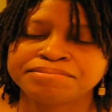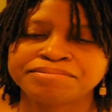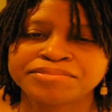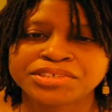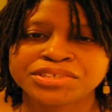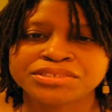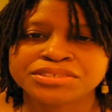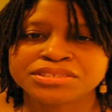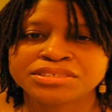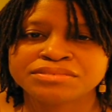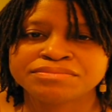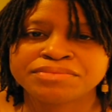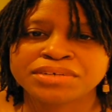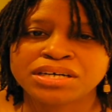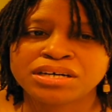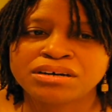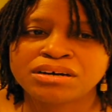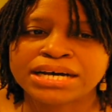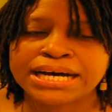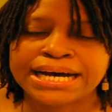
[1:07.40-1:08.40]
First of
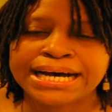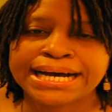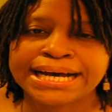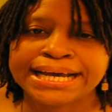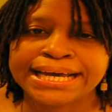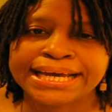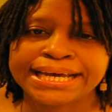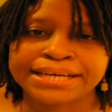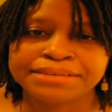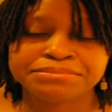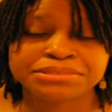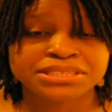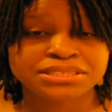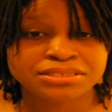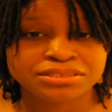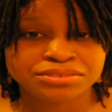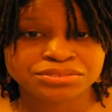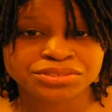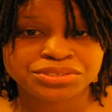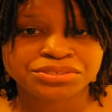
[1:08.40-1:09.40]
all, I am
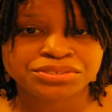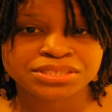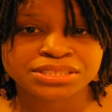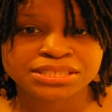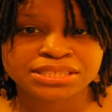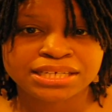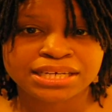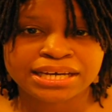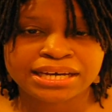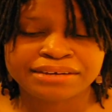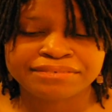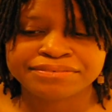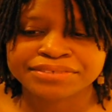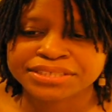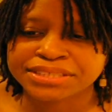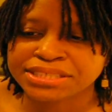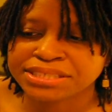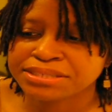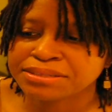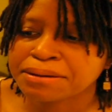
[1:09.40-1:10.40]
still using the
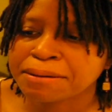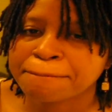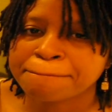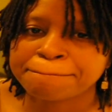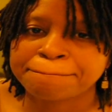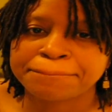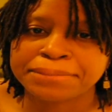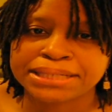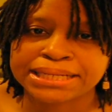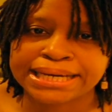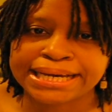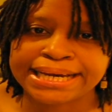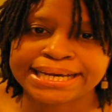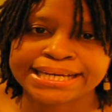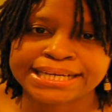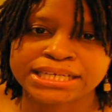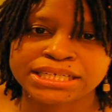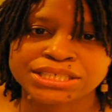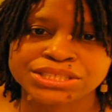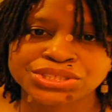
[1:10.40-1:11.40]
African black
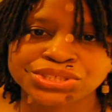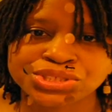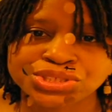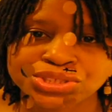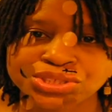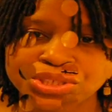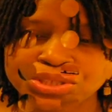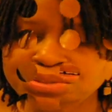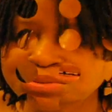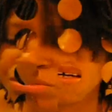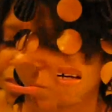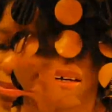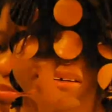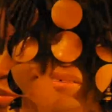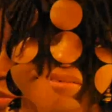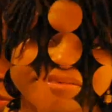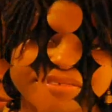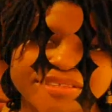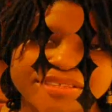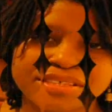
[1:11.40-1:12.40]
soap. Okay,
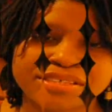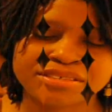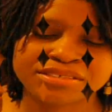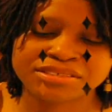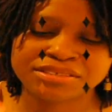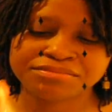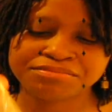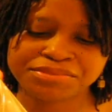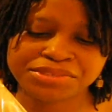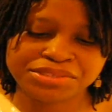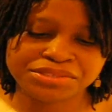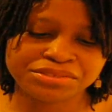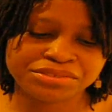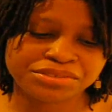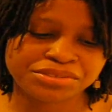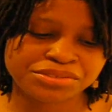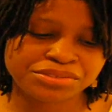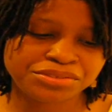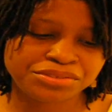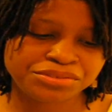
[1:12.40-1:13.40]
for those of you
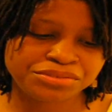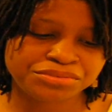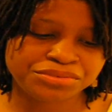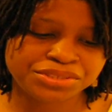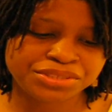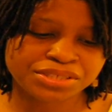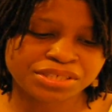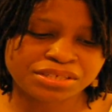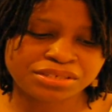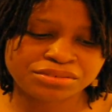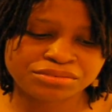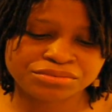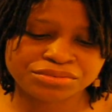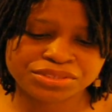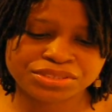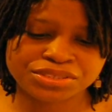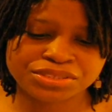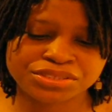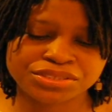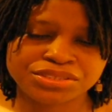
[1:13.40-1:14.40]
who
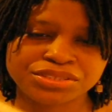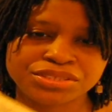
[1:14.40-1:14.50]
don't